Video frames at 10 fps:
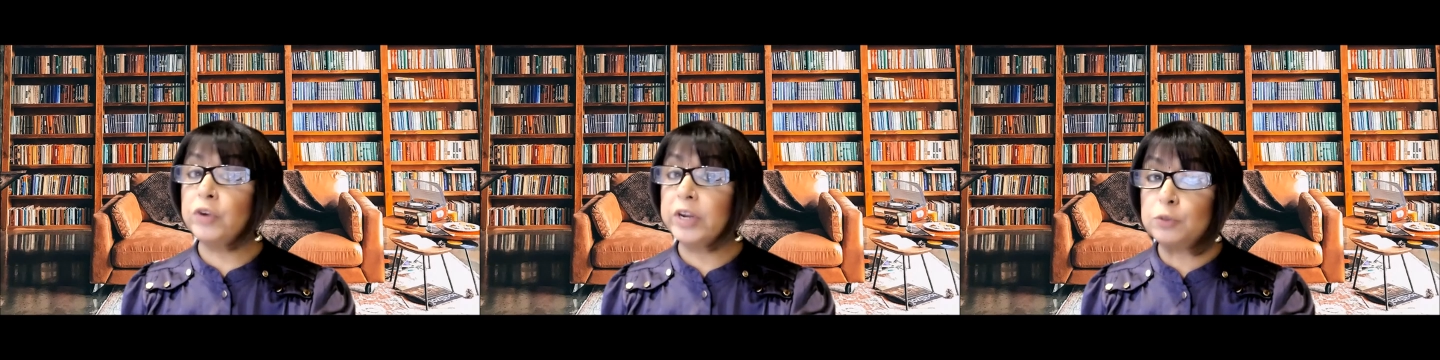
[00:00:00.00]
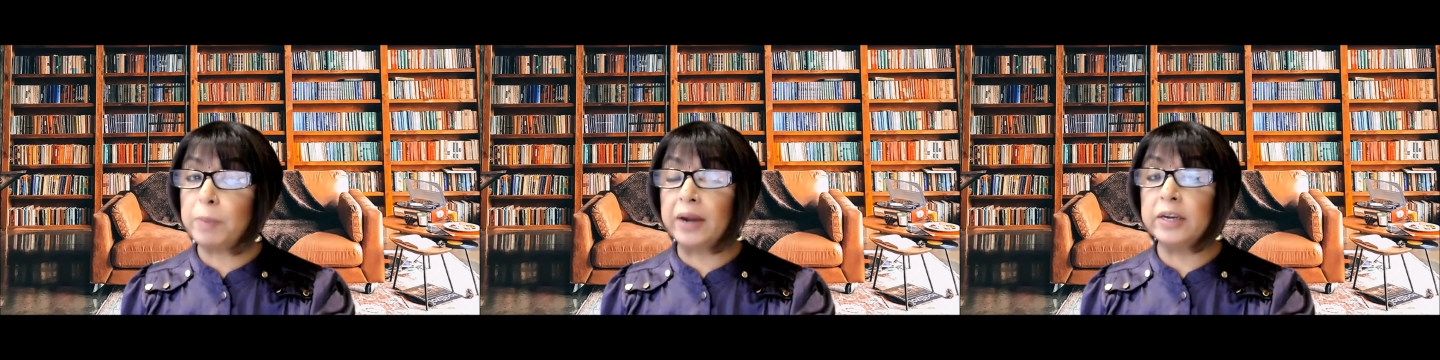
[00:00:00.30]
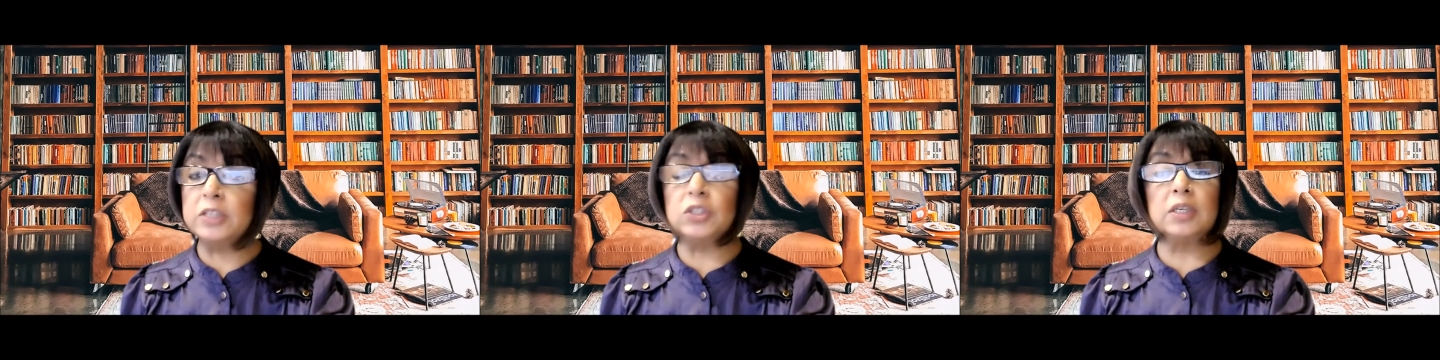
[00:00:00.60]
stretch
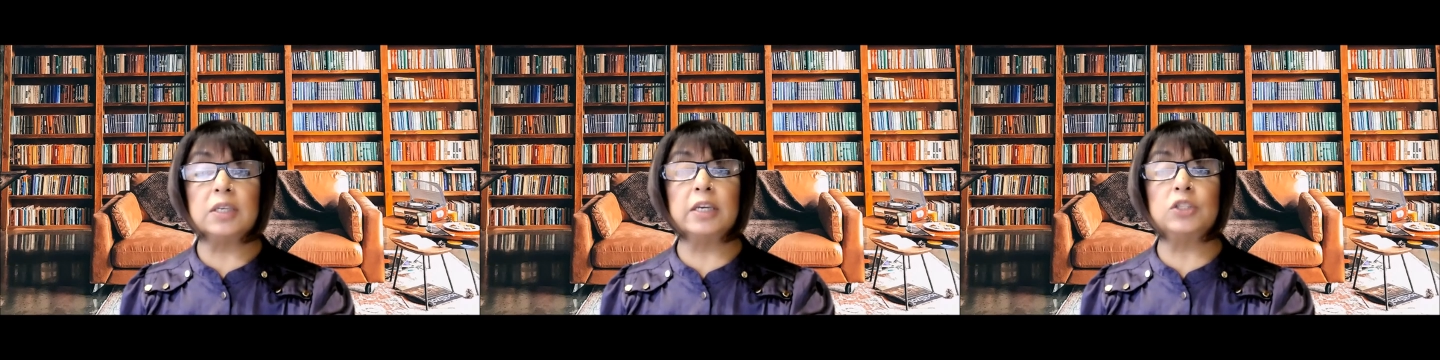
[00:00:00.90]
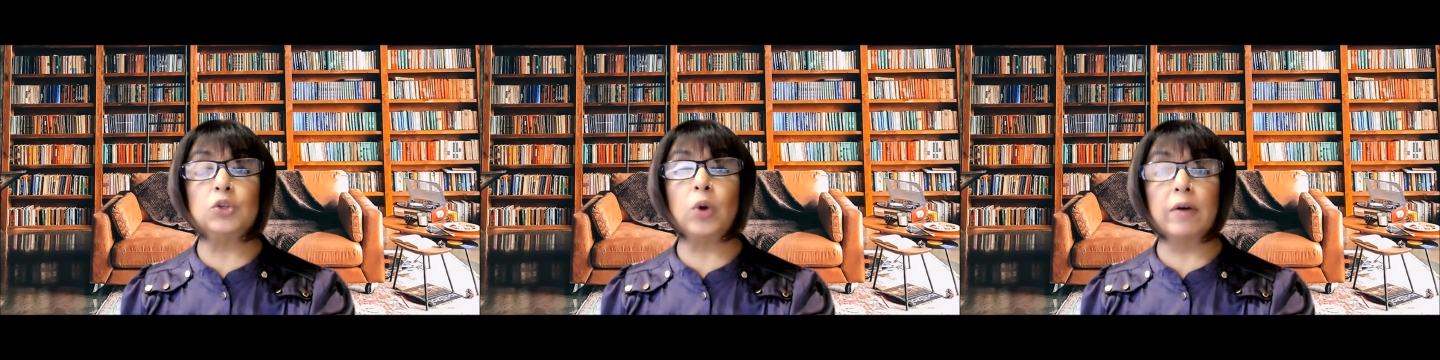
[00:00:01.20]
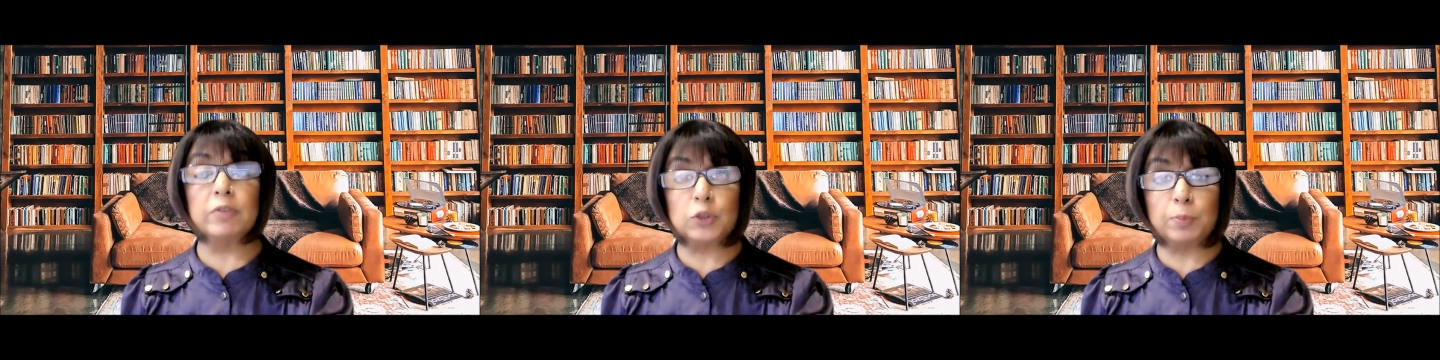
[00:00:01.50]
bandage in case you
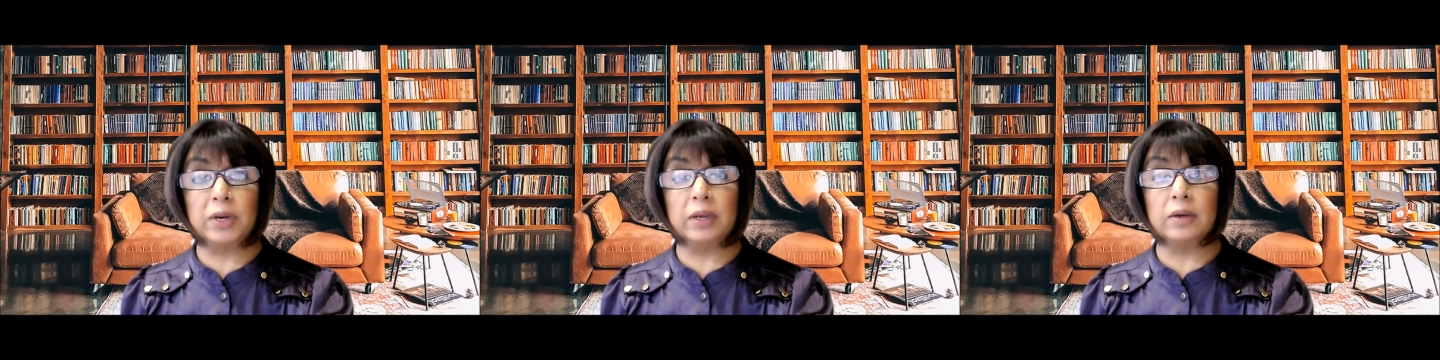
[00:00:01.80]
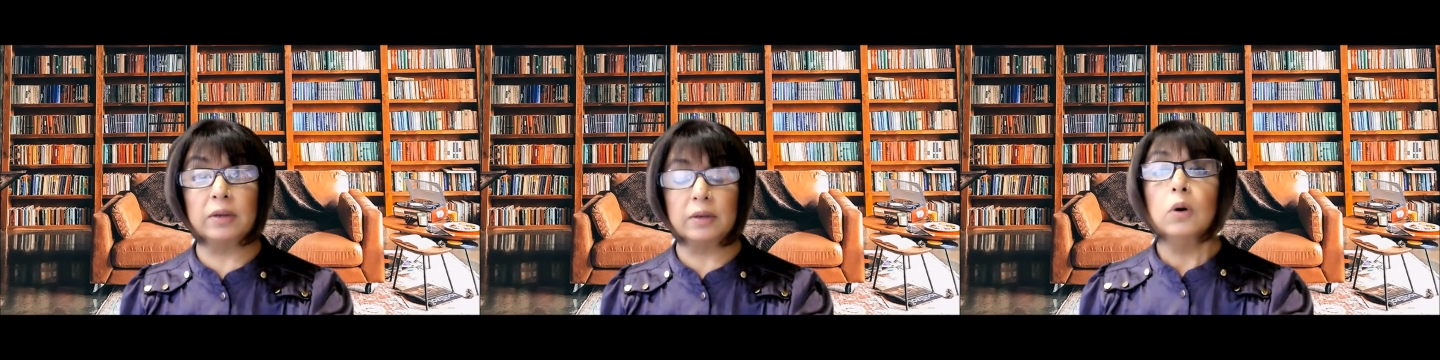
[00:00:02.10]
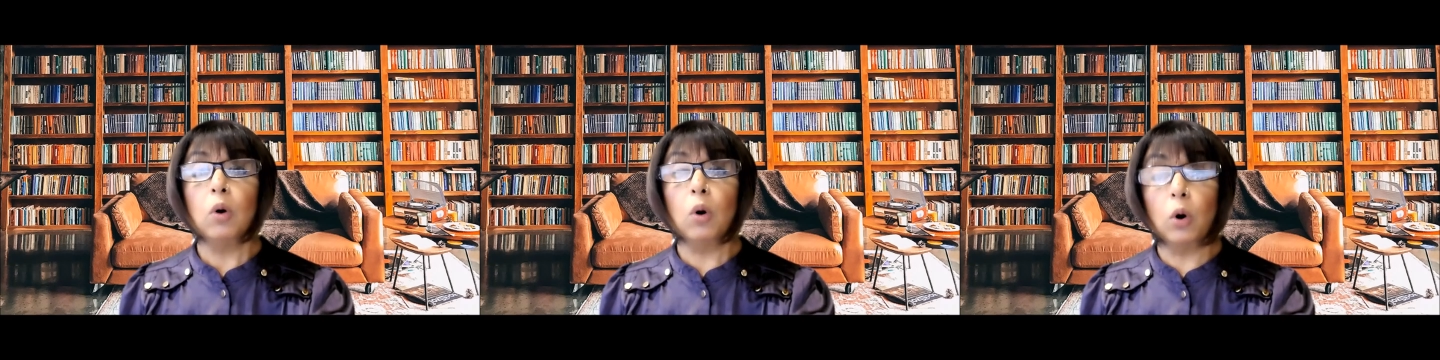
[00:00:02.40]
have a sprain
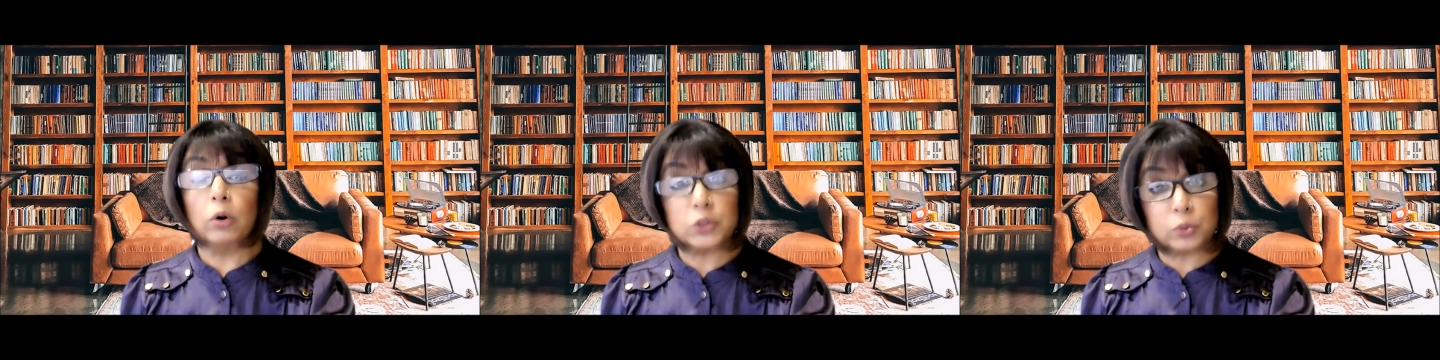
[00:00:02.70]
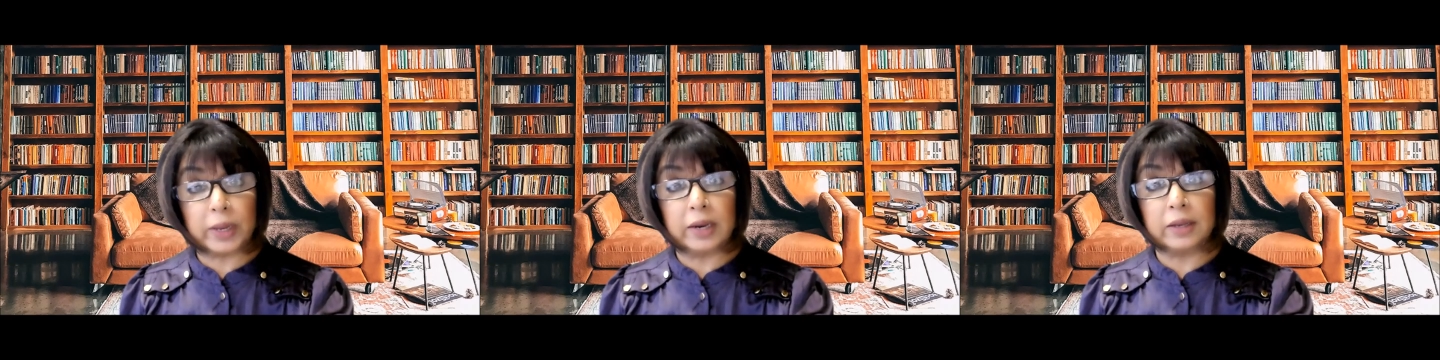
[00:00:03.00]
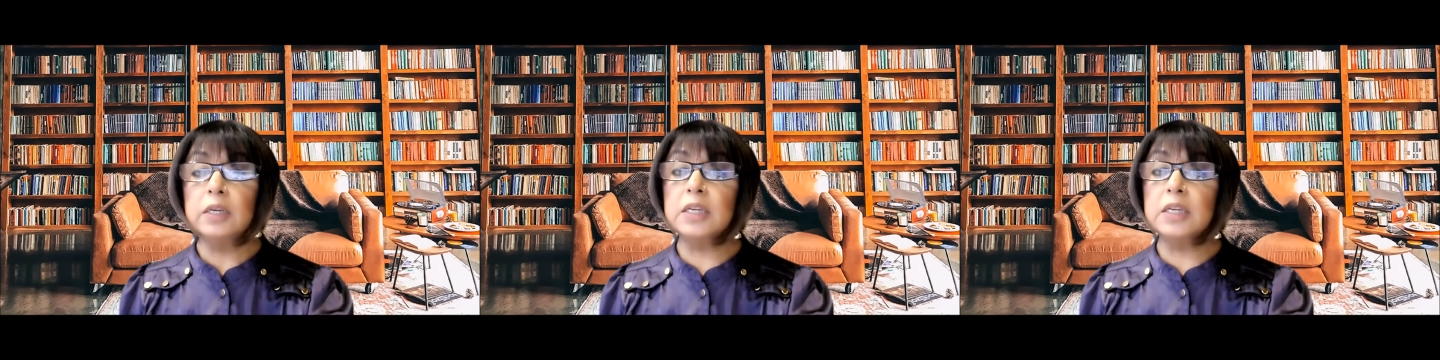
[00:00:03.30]
or swelling,